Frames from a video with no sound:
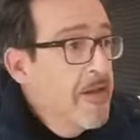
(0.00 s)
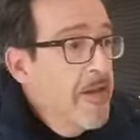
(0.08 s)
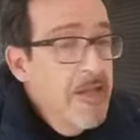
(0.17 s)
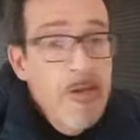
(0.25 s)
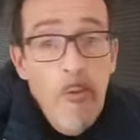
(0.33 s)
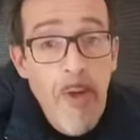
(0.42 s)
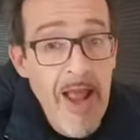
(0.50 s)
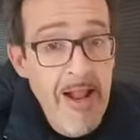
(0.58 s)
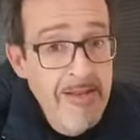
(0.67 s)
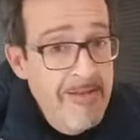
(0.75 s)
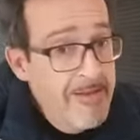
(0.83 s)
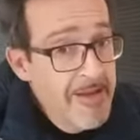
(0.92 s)
the
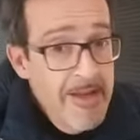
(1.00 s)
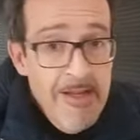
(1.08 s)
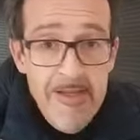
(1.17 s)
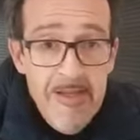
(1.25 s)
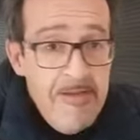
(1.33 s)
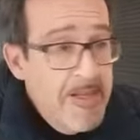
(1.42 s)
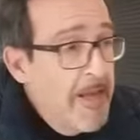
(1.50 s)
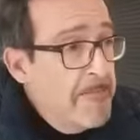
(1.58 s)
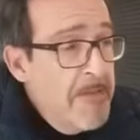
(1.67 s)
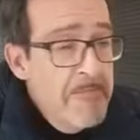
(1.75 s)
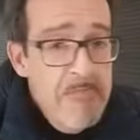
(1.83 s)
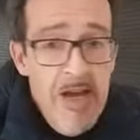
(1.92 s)
wealth, the
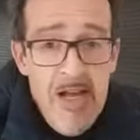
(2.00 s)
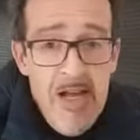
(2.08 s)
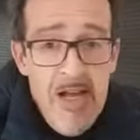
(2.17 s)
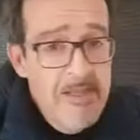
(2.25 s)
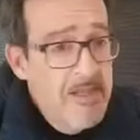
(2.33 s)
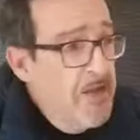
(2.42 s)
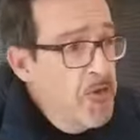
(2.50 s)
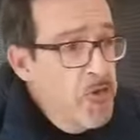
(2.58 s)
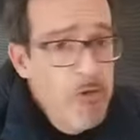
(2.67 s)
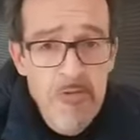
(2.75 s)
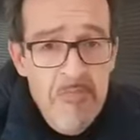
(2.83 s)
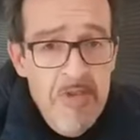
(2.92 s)
thermal baths, the
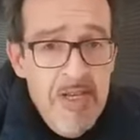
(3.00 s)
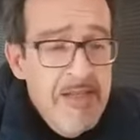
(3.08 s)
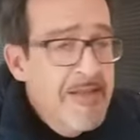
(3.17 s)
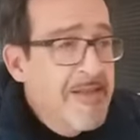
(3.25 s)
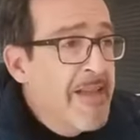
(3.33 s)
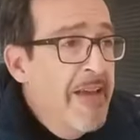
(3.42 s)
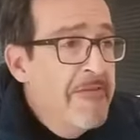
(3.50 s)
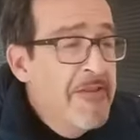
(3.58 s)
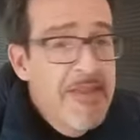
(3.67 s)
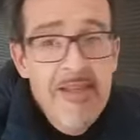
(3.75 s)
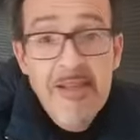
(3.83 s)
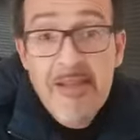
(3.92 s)
enjoyments,
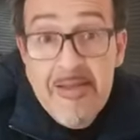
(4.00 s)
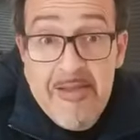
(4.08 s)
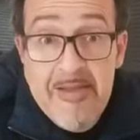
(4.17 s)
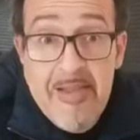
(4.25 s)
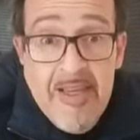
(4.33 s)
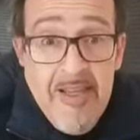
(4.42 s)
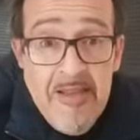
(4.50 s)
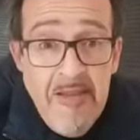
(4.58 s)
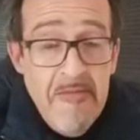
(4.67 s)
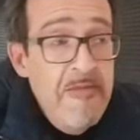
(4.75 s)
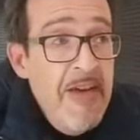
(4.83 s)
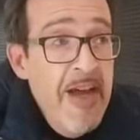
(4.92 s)
everything that they
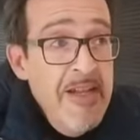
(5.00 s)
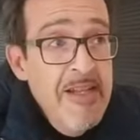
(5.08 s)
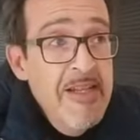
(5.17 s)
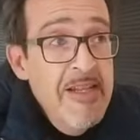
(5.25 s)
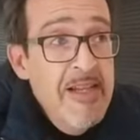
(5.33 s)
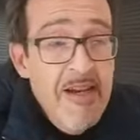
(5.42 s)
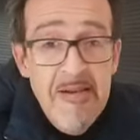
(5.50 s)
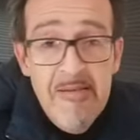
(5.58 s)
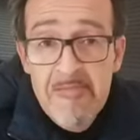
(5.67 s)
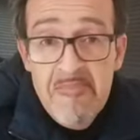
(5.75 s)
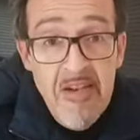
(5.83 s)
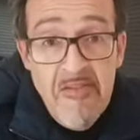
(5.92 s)
didn't find in their
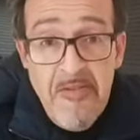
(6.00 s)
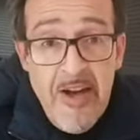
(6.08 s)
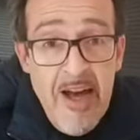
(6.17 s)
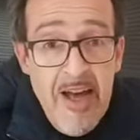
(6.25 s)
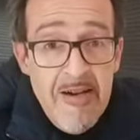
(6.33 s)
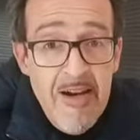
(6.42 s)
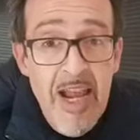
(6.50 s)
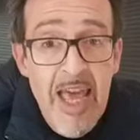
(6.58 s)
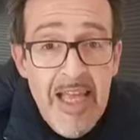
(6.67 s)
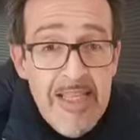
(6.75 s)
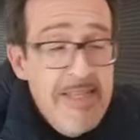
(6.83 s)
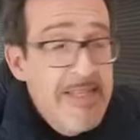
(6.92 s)
far
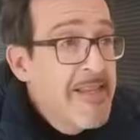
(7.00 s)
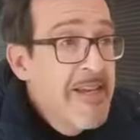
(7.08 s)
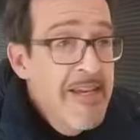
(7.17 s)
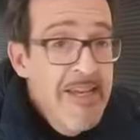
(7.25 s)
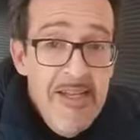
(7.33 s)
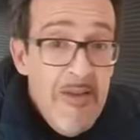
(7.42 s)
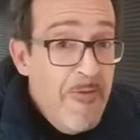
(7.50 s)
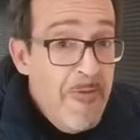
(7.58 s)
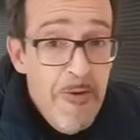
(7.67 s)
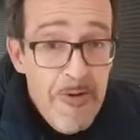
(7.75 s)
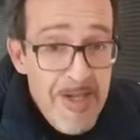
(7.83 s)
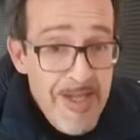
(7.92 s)
lands, in the
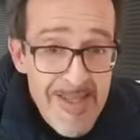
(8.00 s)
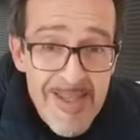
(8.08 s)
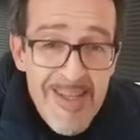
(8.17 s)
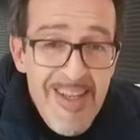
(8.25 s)
forest,